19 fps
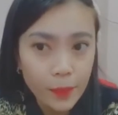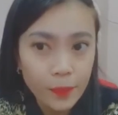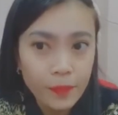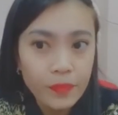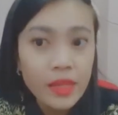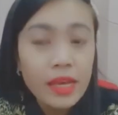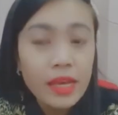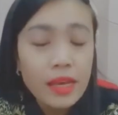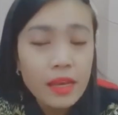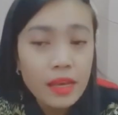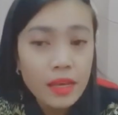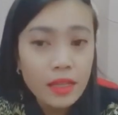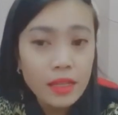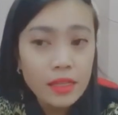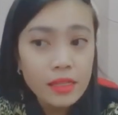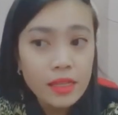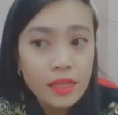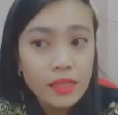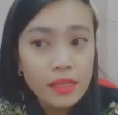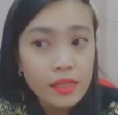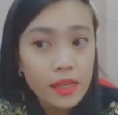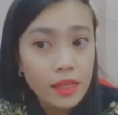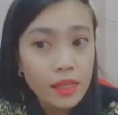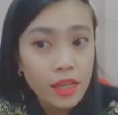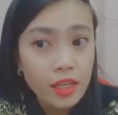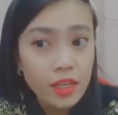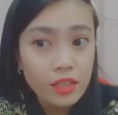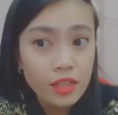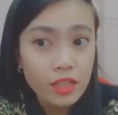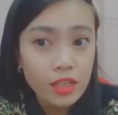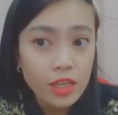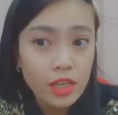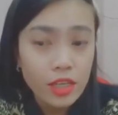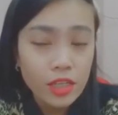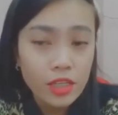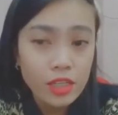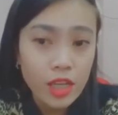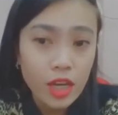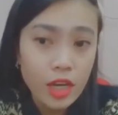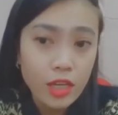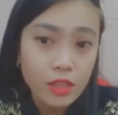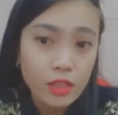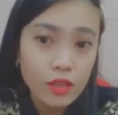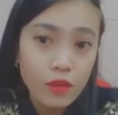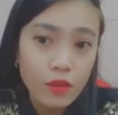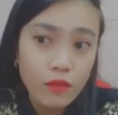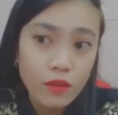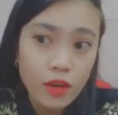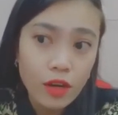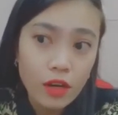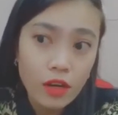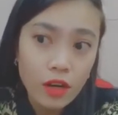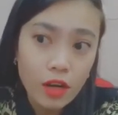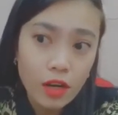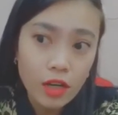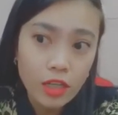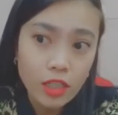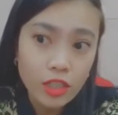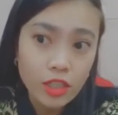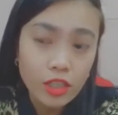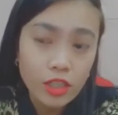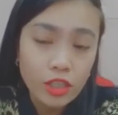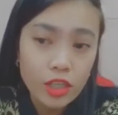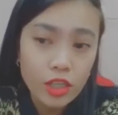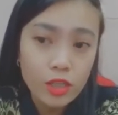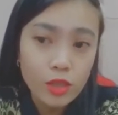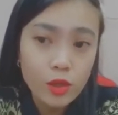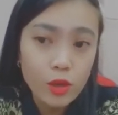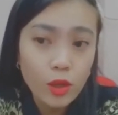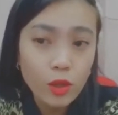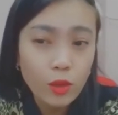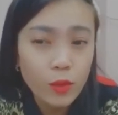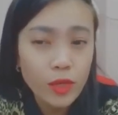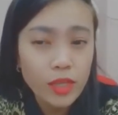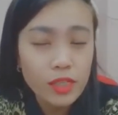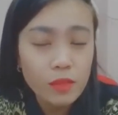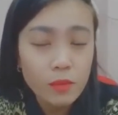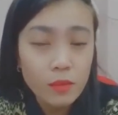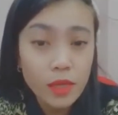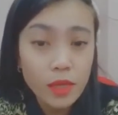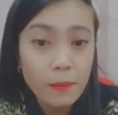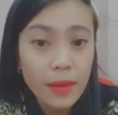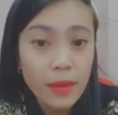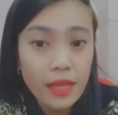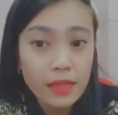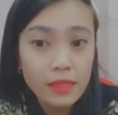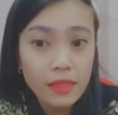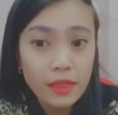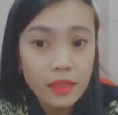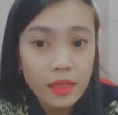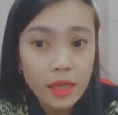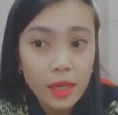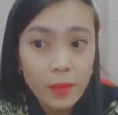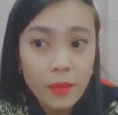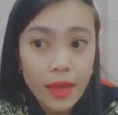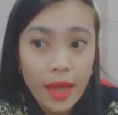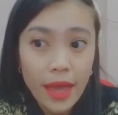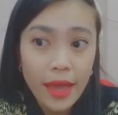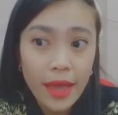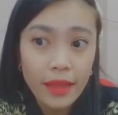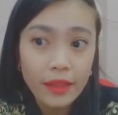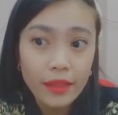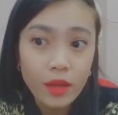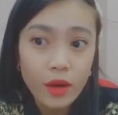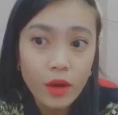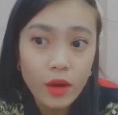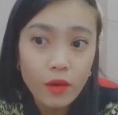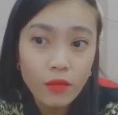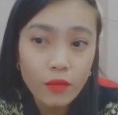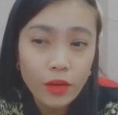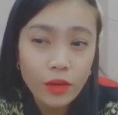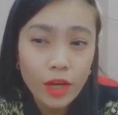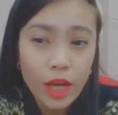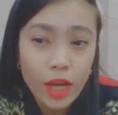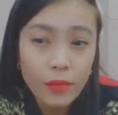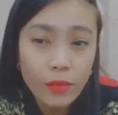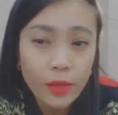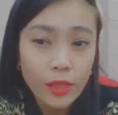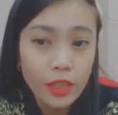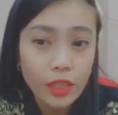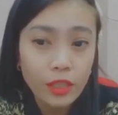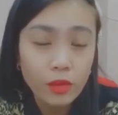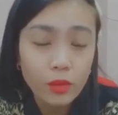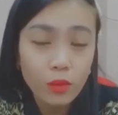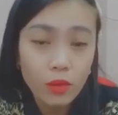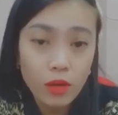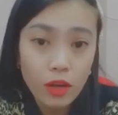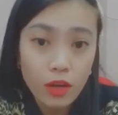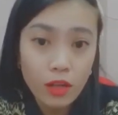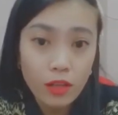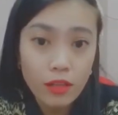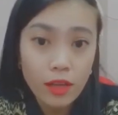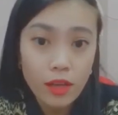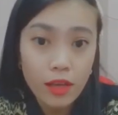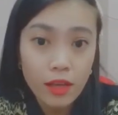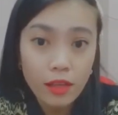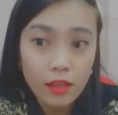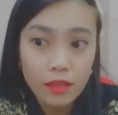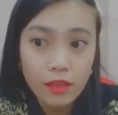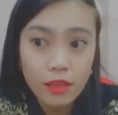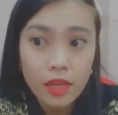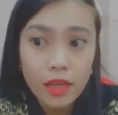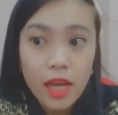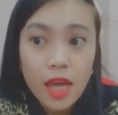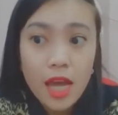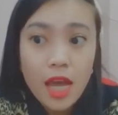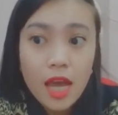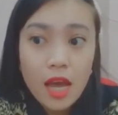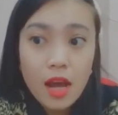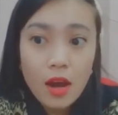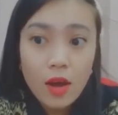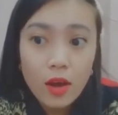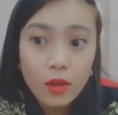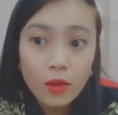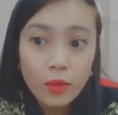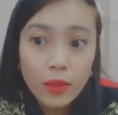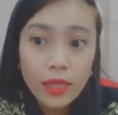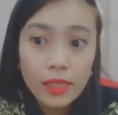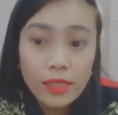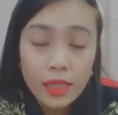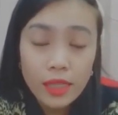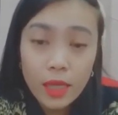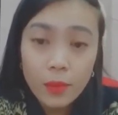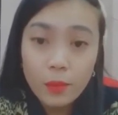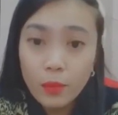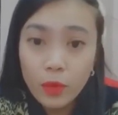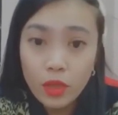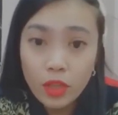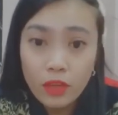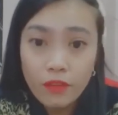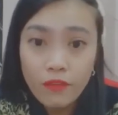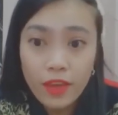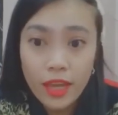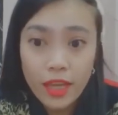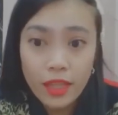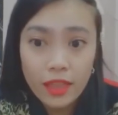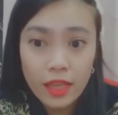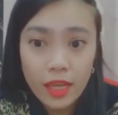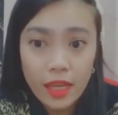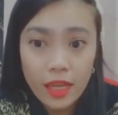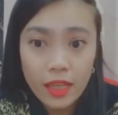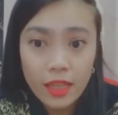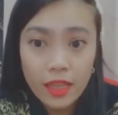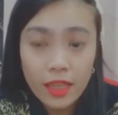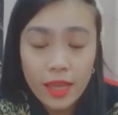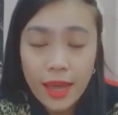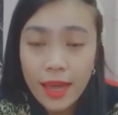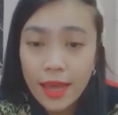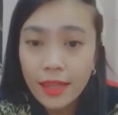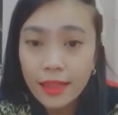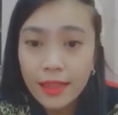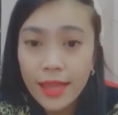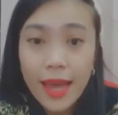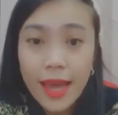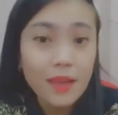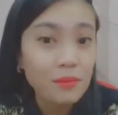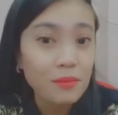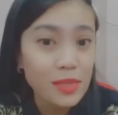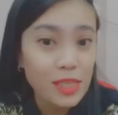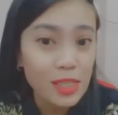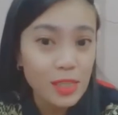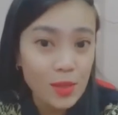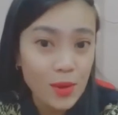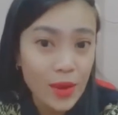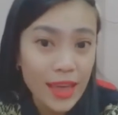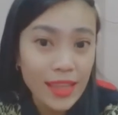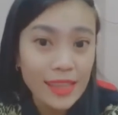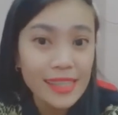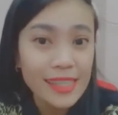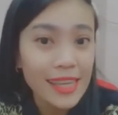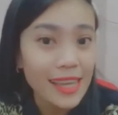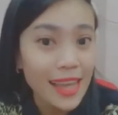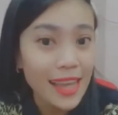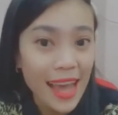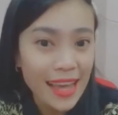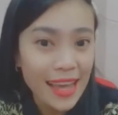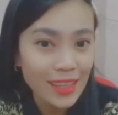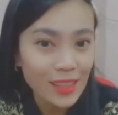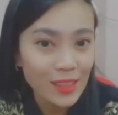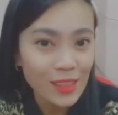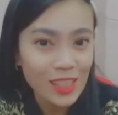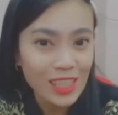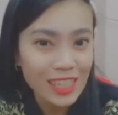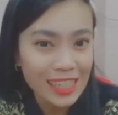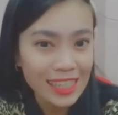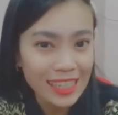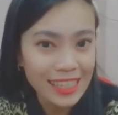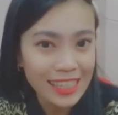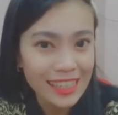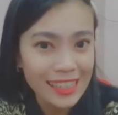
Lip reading: He sends that answer the desires of our hearts. Just always be positive and offer everything to God. And always keep motivated. And I miss you and say happy journey.